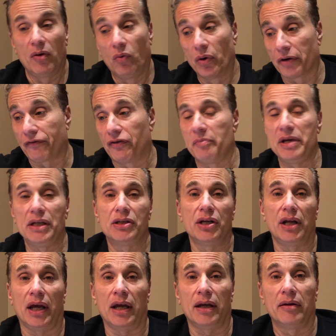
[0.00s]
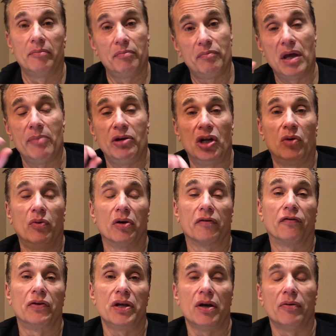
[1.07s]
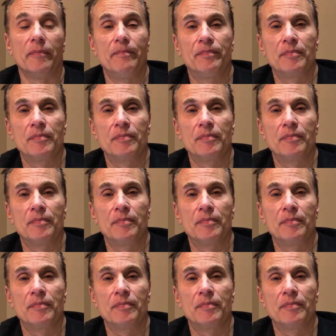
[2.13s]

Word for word: Work for me today. Maybe it'll work for you.